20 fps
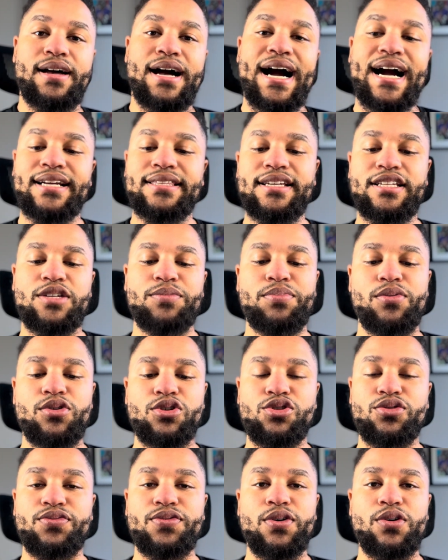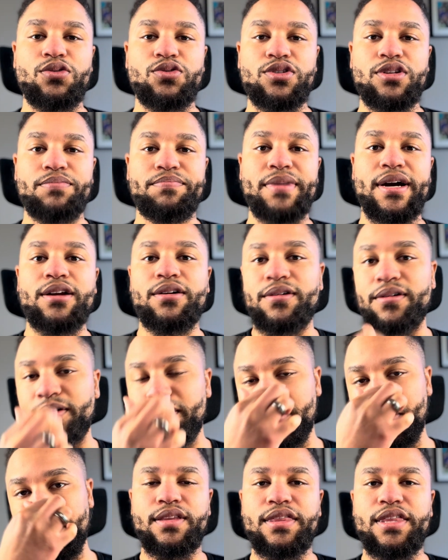I think the portrait photos look better
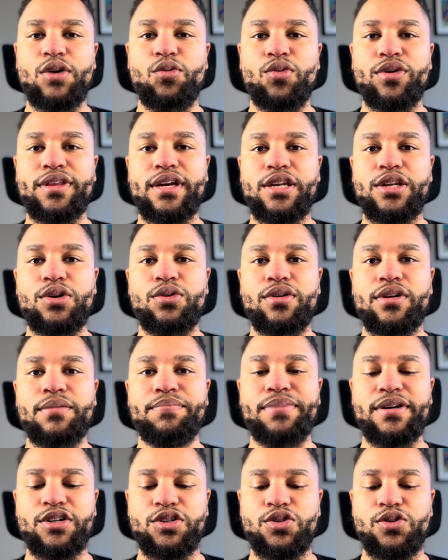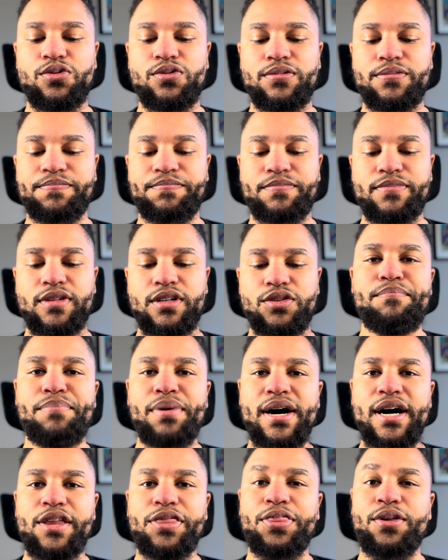than what they do on the Pixel.
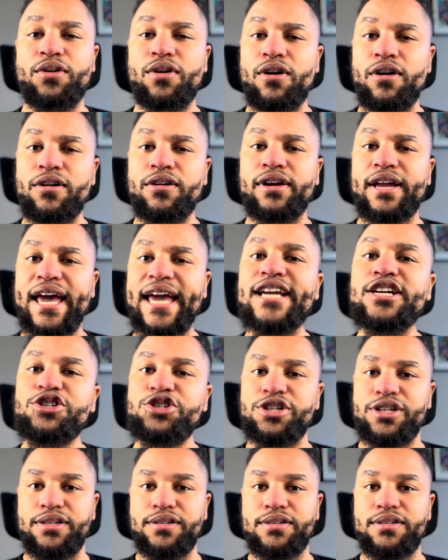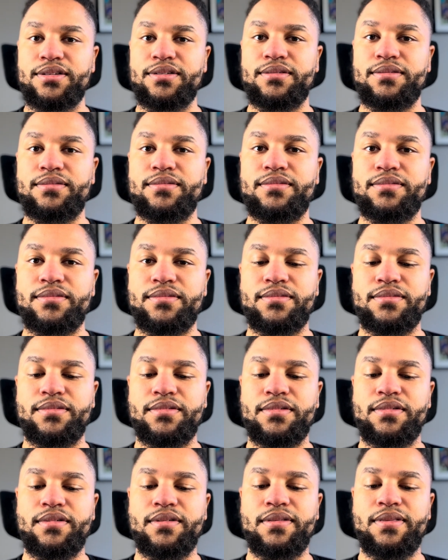But there are occasions,
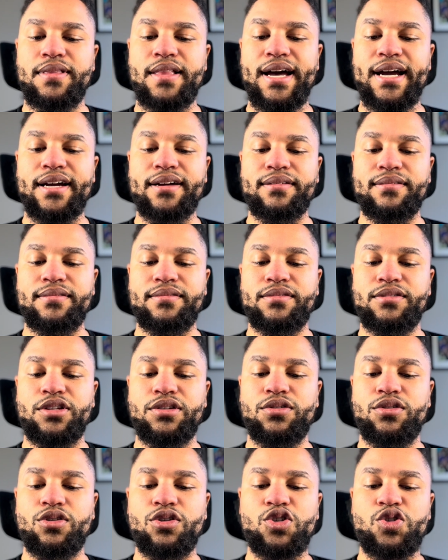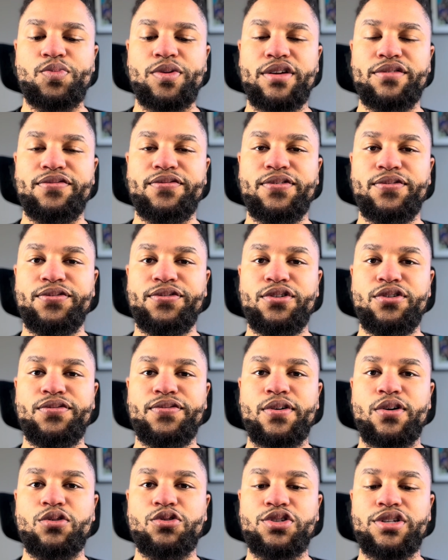like there's been a few
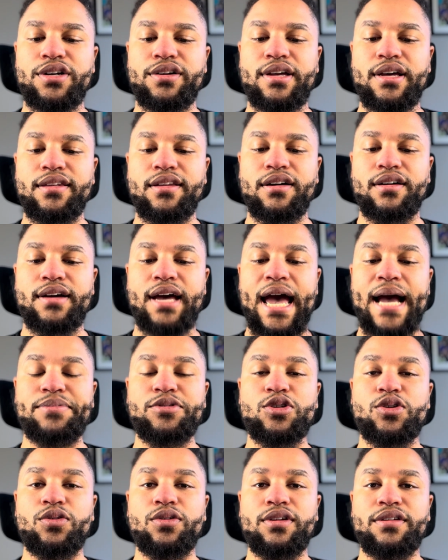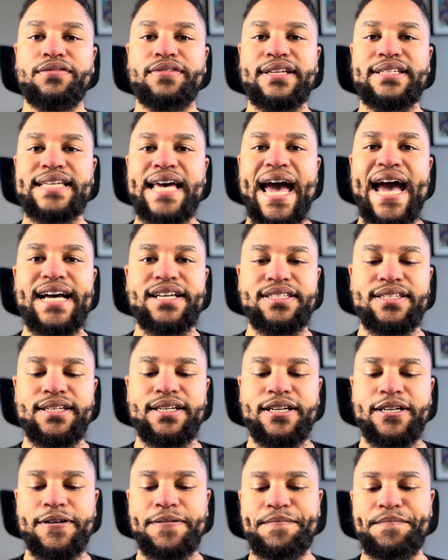photos here that look absolutely
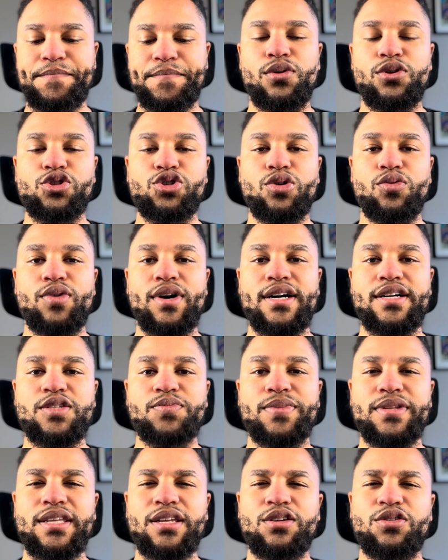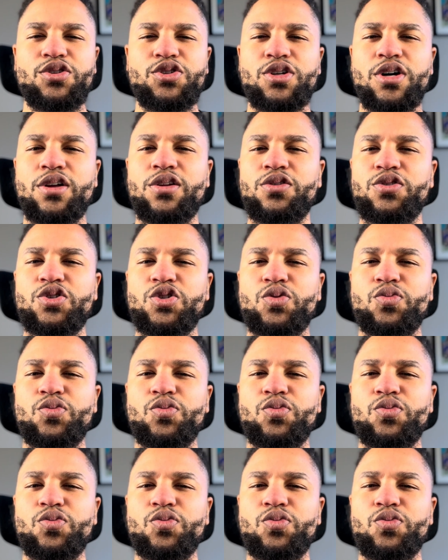fantastic portrait wise, but then there's others